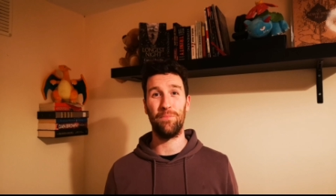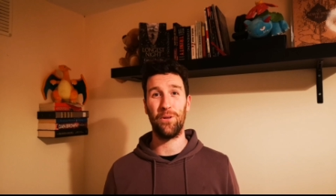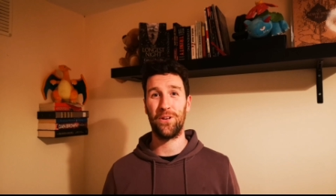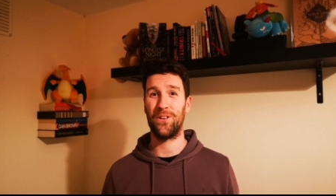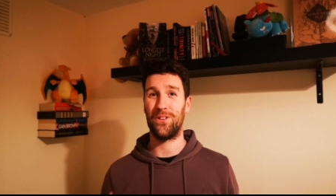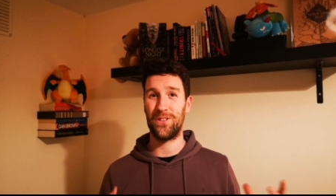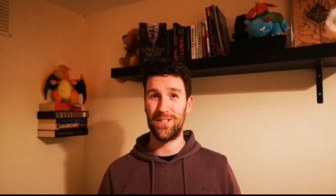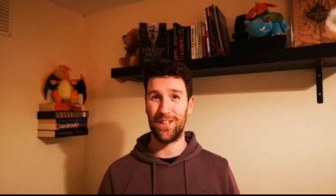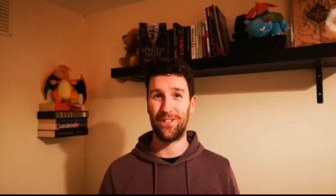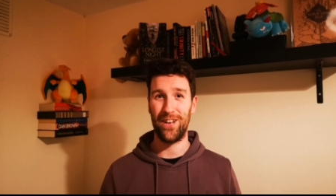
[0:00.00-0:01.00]
a book, you're
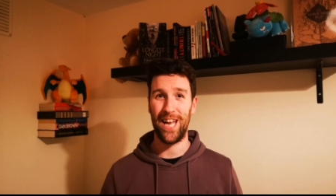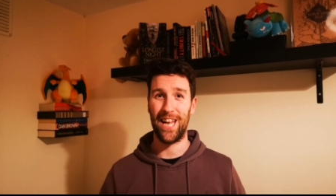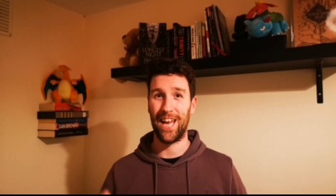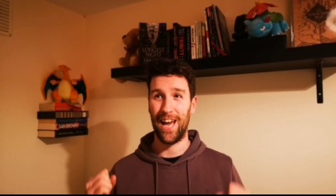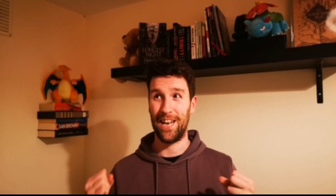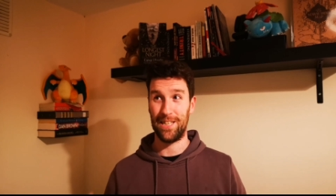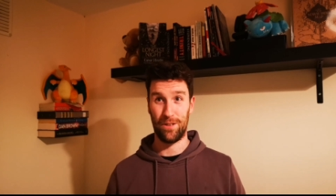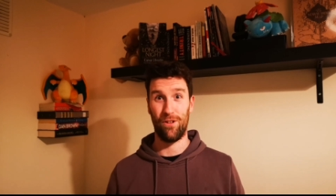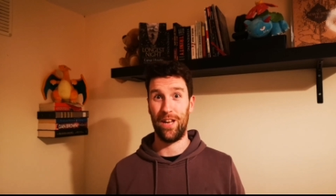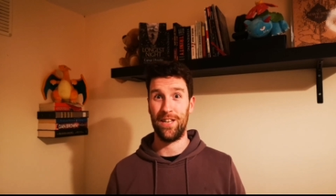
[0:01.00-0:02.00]
still creating, and it's
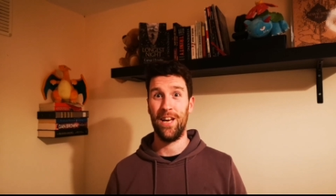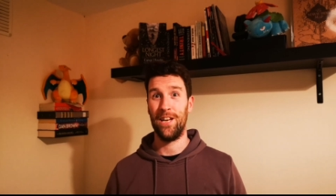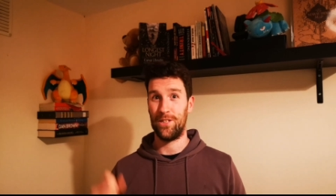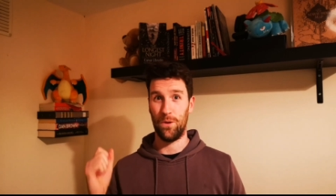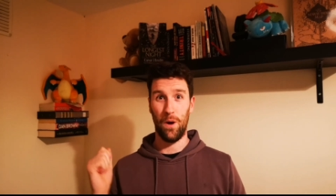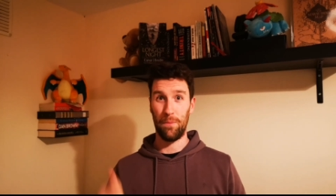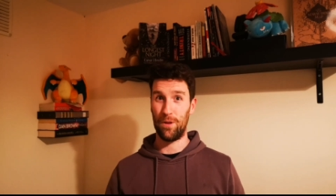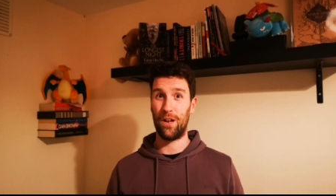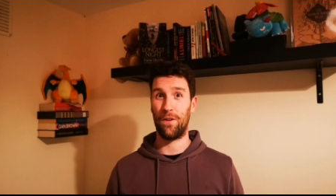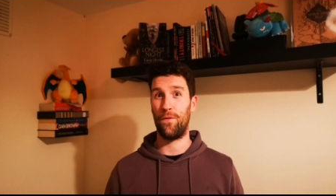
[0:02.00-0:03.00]
great. So I'm
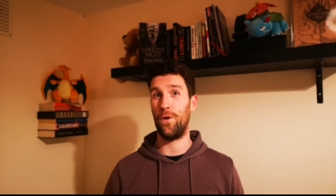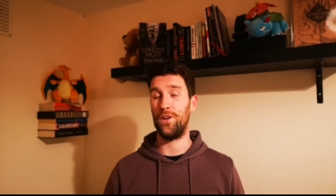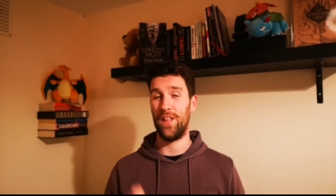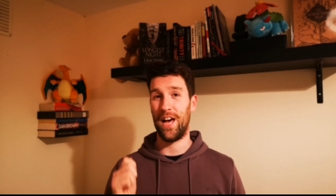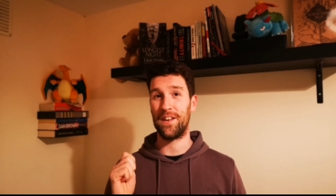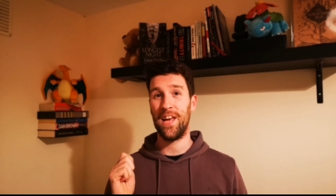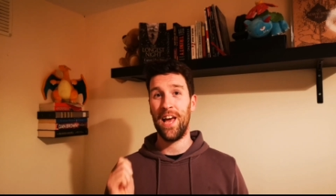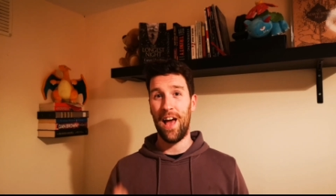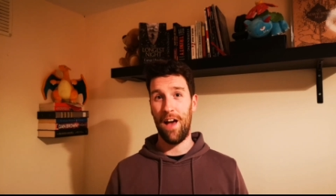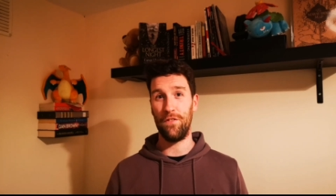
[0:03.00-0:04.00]
really looking forward to that
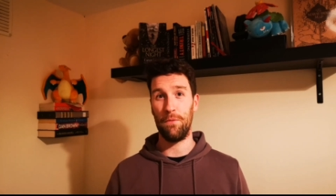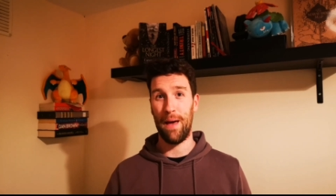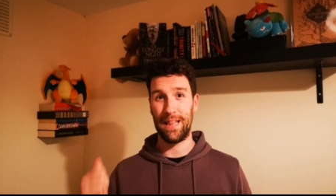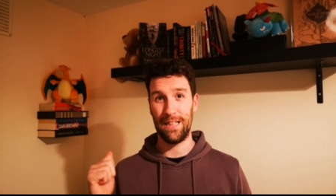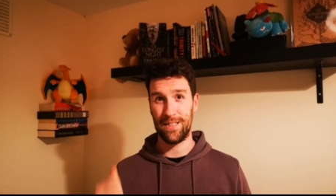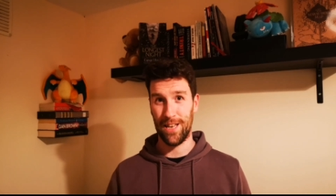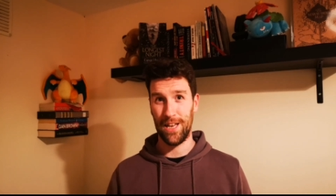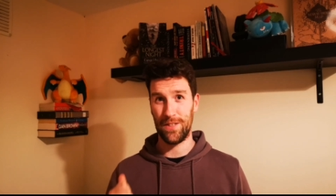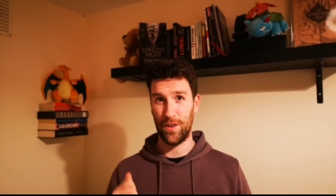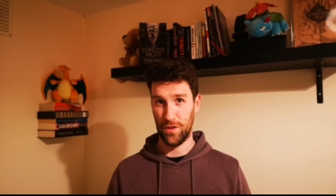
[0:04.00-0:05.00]
heavy metal
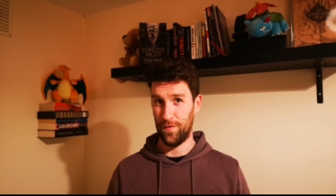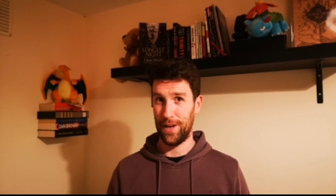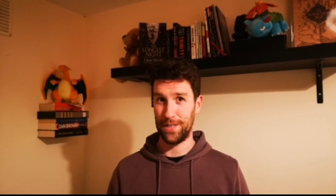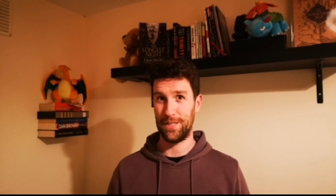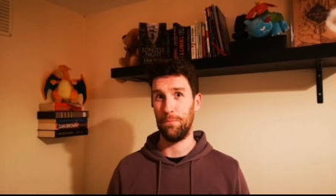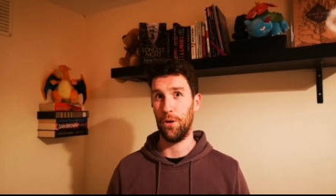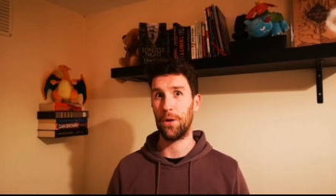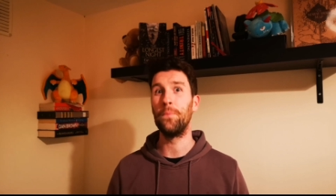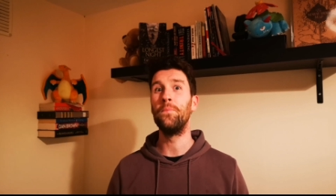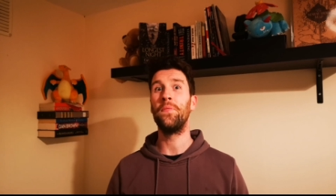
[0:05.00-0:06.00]
science fiction fantasy book.
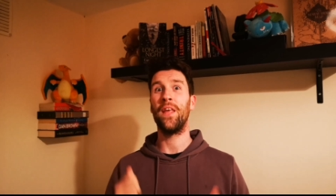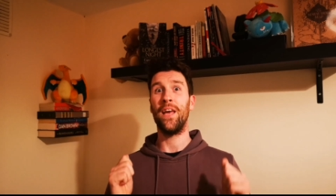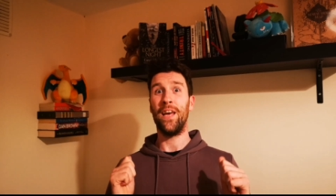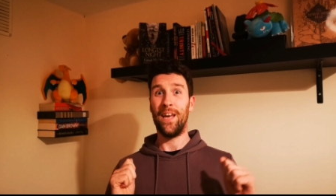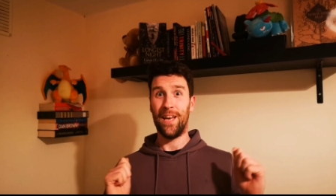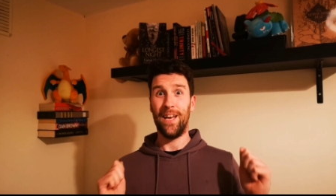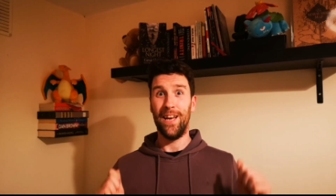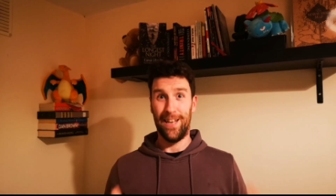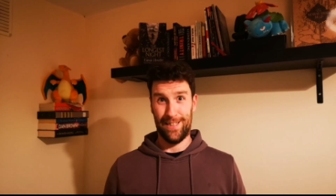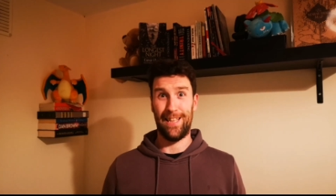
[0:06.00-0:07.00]

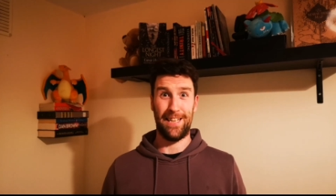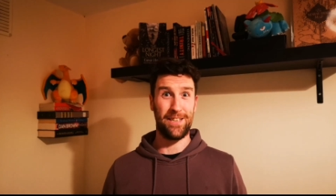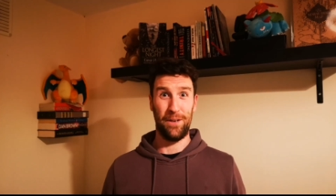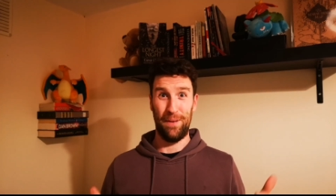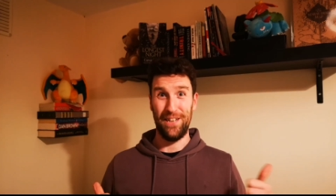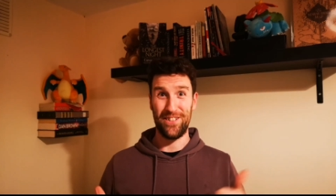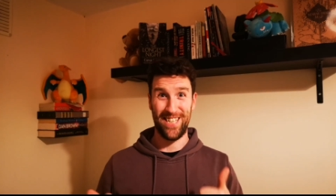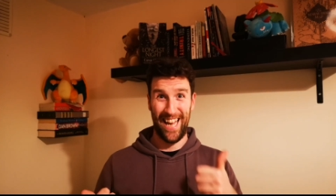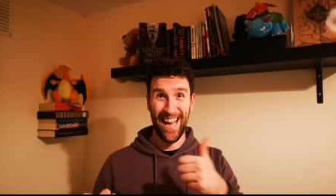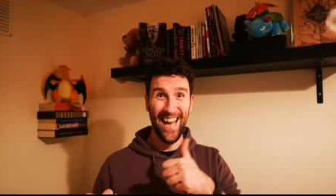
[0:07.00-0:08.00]
That's going to be
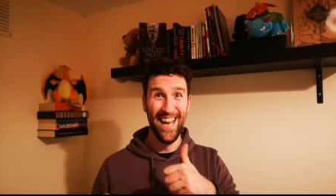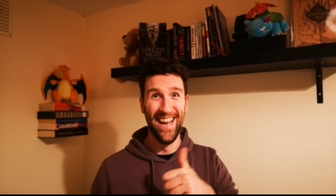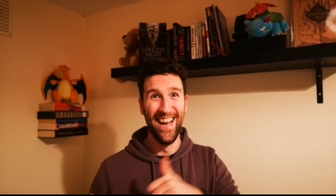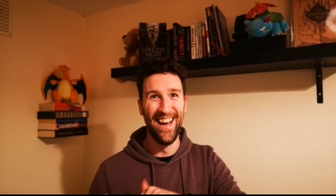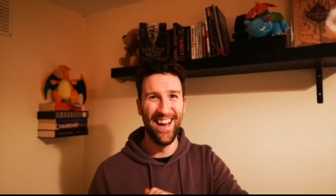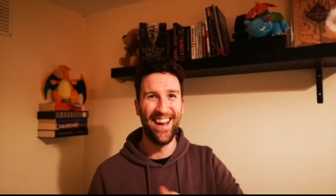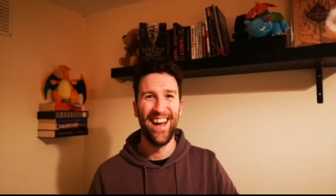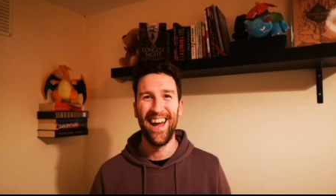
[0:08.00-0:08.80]
interesting. There's